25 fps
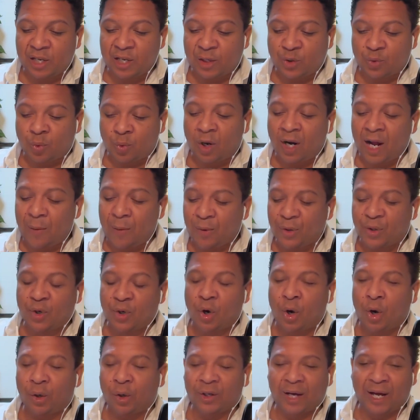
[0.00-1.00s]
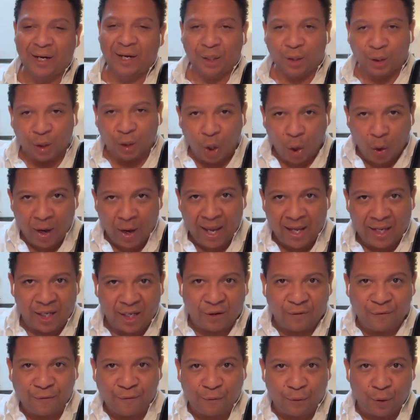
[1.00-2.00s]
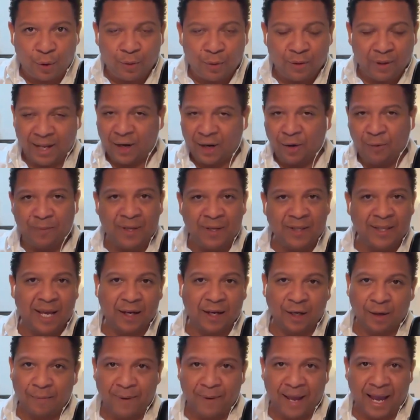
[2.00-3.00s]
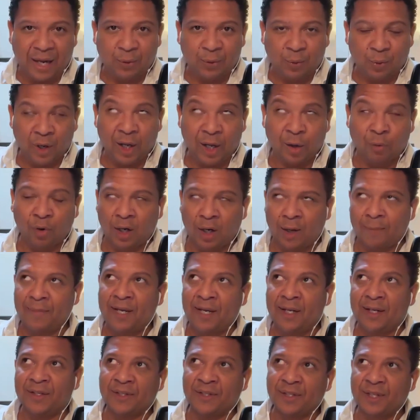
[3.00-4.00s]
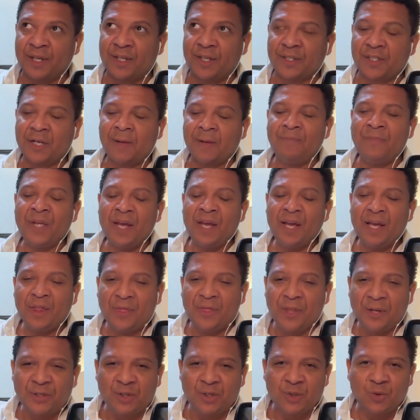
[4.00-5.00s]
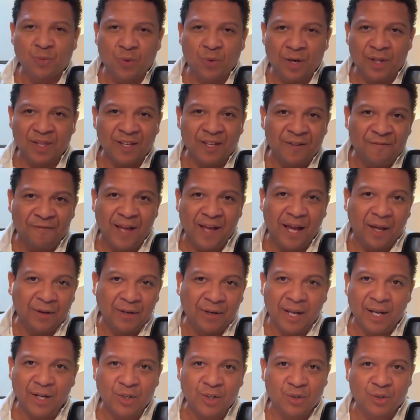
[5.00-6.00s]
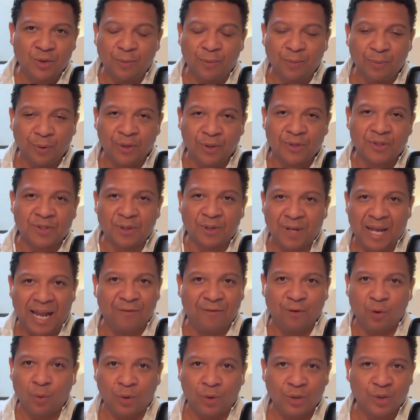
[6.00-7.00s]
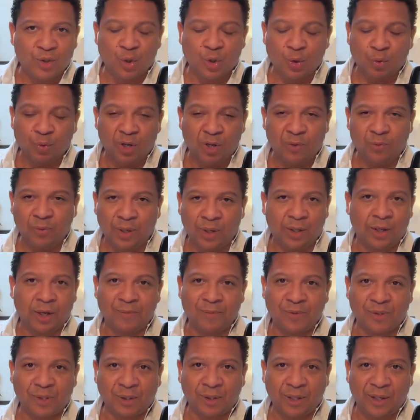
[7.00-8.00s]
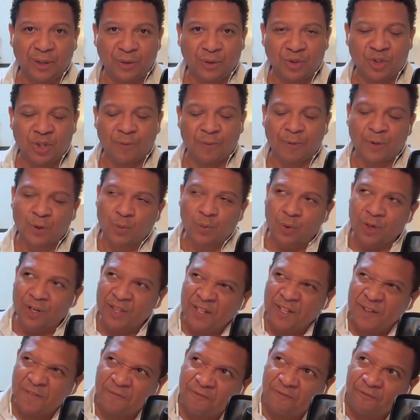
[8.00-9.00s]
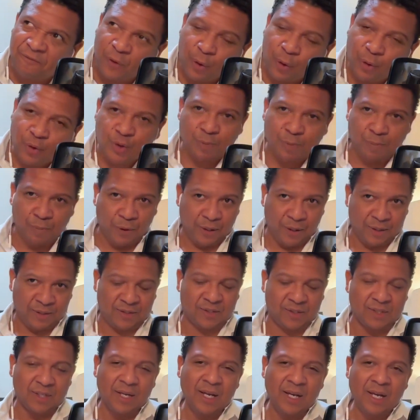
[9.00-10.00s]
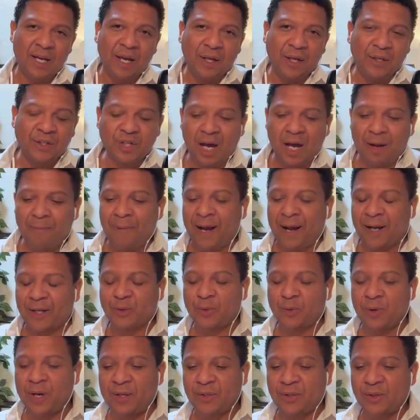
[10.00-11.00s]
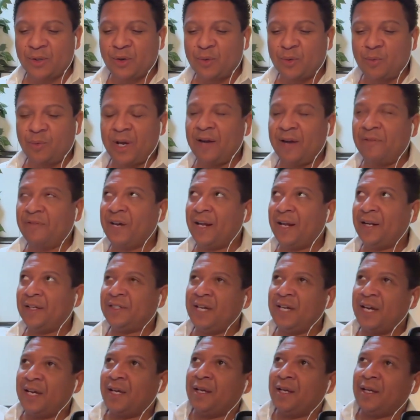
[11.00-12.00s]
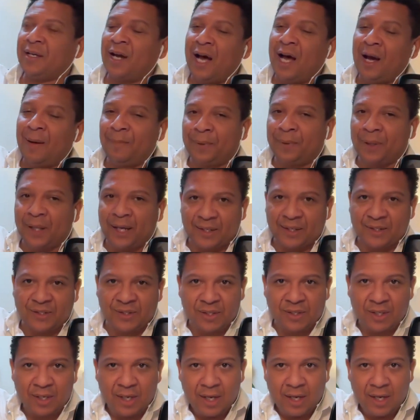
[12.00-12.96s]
what I would call kind of low-hanging fruit, and I don't mean that in a bad way. What I mean is this is one of the foundational books that everyone should read when it comes to leadership. It's one of the first books. John Maxwell has a good way of kind of taking complex